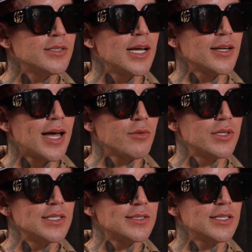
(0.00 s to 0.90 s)
they like
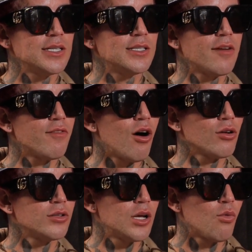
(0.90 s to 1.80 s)
what they see, they
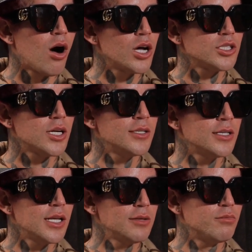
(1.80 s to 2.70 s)
follow, they watch, and
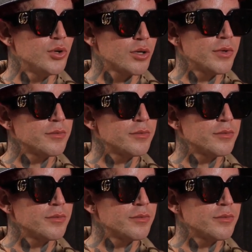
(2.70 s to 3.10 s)
then they book